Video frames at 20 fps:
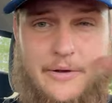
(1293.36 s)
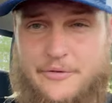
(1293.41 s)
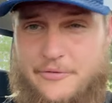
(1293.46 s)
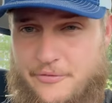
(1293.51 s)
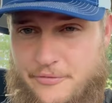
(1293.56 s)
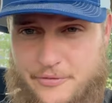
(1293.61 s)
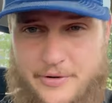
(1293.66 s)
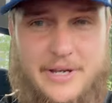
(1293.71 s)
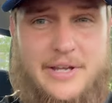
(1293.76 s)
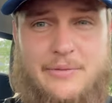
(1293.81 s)

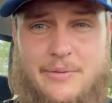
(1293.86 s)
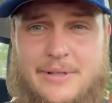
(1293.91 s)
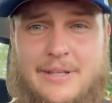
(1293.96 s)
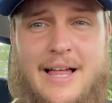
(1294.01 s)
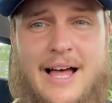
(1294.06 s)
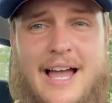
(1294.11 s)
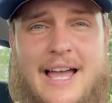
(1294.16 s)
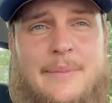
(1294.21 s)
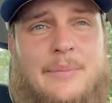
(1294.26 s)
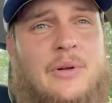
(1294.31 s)
freaking
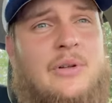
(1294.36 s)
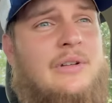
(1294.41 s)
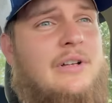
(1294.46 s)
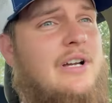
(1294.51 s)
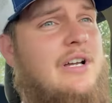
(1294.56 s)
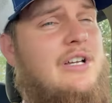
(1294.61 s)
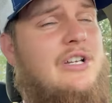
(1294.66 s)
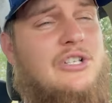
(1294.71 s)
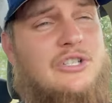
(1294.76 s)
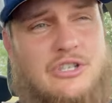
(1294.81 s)
reliable,
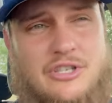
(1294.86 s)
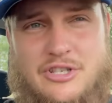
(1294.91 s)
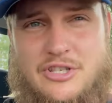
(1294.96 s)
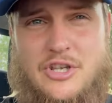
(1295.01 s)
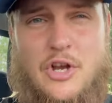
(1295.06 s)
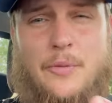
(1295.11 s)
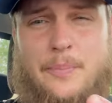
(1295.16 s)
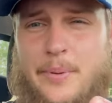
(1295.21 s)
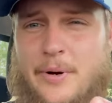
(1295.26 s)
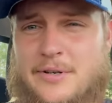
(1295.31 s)

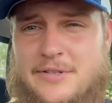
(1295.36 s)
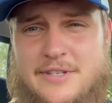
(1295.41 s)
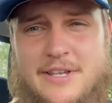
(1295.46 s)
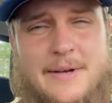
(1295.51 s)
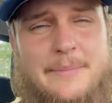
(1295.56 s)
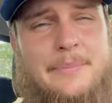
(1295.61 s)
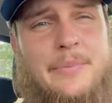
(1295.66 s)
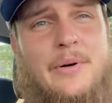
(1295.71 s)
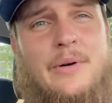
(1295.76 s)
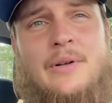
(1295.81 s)
super
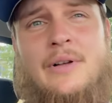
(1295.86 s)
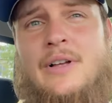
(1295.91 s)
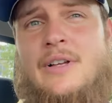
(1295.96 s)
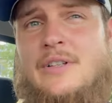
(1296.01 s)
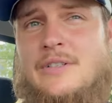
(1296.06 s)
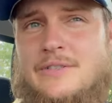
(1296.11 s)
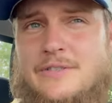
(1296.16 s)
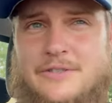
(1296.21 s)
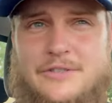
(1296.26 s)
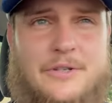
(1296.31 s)
simple,
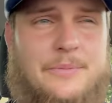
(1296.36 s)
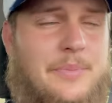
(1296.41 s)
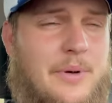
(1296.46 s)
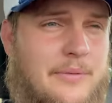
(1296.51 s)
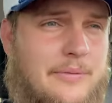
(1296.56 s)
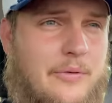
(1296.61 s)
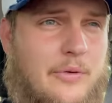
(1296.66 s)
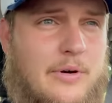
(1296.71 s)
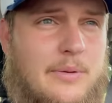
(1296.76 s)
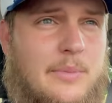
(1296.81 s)
super
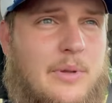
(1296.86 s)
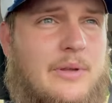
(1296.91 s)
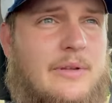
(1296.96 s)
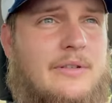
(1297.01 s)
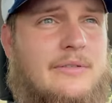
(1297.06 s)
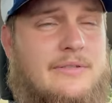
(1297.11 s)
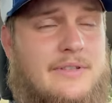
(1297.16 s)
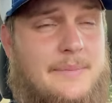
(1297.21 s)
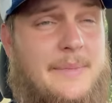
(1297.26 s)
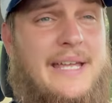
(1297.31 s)

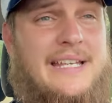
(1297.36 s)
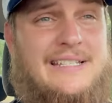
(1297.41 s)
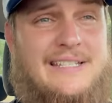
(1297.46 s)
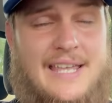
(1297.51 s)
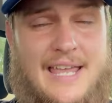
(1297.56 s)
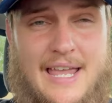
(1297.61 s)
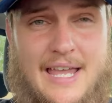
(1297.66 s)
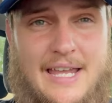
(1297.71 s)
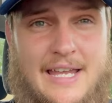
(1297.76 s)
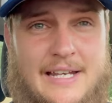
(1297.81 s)
affordable to
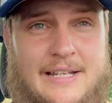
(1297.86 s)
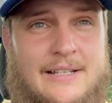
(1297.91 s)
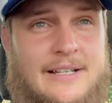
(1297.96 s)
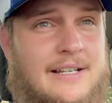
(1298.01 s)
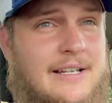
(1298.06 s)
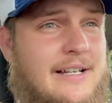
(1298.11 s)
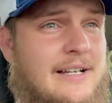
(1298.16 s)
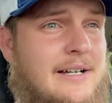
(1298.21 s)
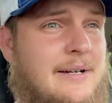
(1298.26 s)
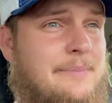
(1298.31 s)
maintain,
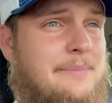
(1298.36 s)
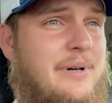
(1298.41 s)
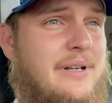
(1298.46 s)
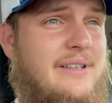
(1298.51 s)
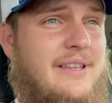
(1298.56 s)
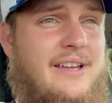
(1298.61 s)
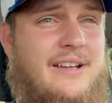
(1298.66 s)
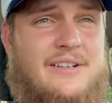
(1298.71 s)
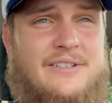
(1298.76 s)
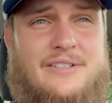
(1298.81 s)
but
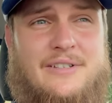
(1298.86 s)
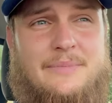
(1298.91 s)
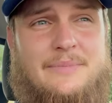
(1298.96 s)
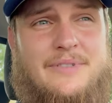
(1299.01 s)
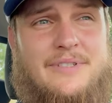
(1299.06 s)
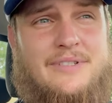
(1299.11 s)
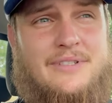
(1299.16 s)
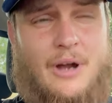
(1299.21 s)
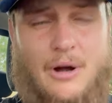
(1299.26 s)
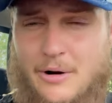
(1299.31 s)
they are some
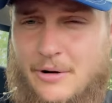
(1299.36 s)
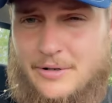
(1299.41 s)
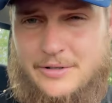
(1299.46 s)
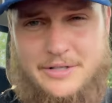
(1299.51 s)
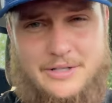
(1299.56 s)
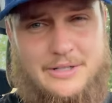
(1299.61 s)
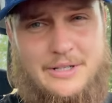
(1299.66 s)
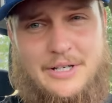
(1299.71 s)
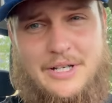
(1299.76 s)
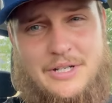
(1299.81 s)
darn
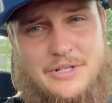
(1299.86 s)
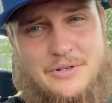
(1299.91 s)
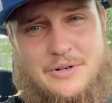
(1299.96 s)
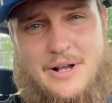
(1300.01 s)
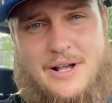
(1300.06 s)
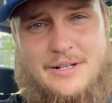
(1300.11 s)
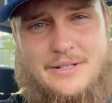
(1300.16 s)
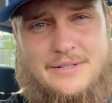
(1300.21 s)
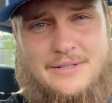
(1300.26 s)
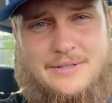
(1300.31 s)
good looking trucks.